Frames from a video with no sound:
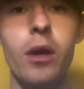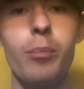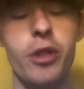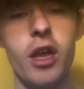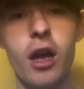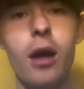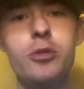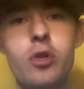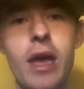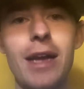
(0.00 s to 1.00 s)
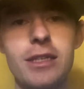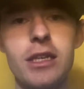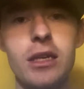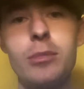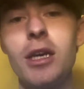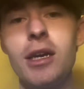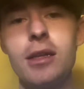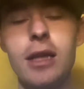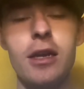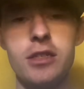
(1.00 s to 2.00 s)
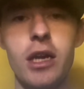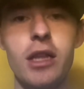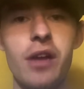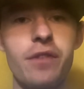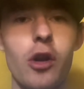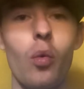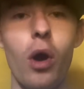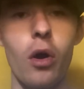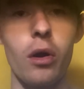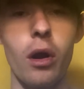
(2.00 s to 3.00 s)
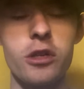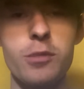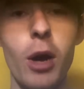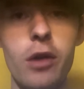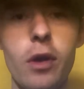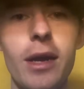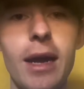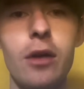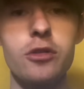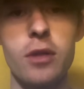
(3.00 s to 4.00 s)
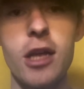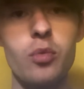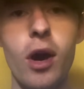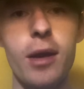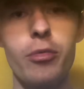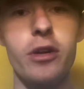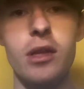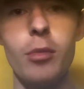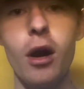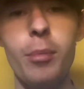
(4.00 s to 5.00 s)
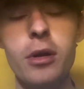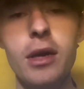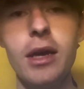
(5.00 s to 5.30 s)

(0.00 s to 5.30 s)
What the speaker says: But the Cubs are that team that is in that final wild card spot right now. So that's why I bring them up.